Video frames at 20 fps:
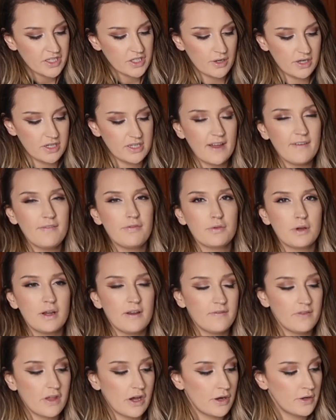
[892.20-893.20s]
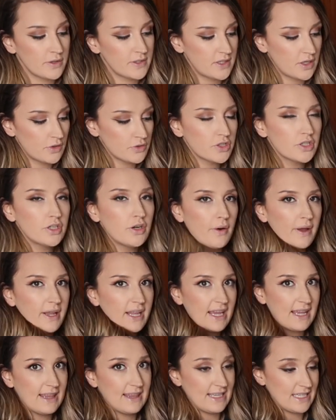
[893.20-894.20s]
So I just have three of those. Those are
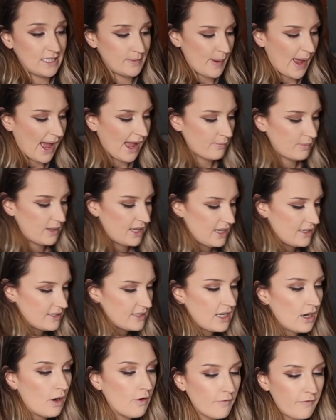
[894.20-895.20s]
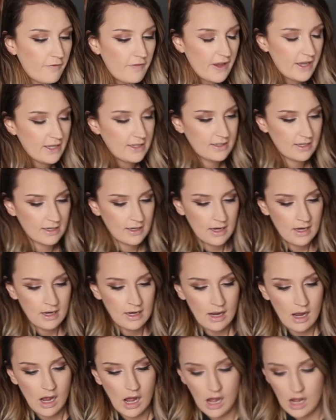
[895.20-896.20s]
going in this bag because they don't fit
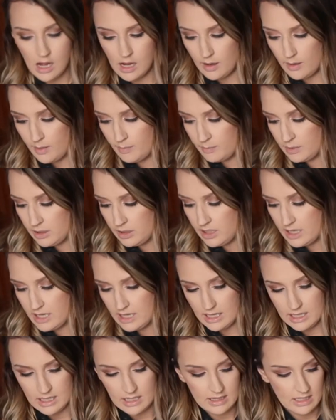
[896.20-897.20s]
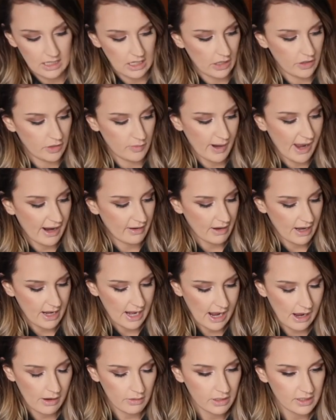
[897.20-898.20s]
in the other bag right
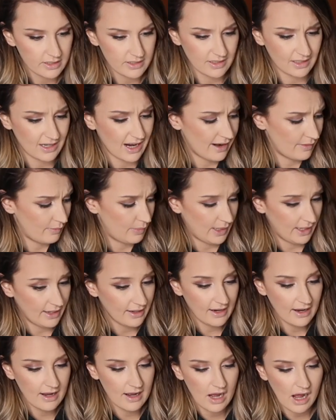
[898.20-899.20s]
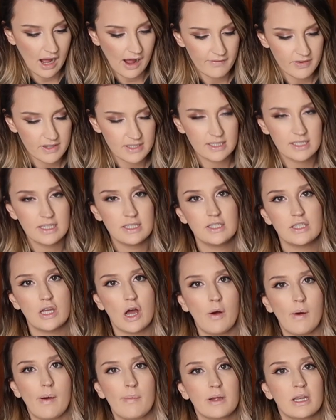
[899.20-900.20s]
now because they're kind of big, obviously. So
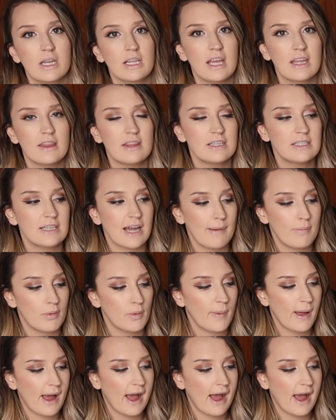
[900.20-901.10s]
I'm gonna get the diaper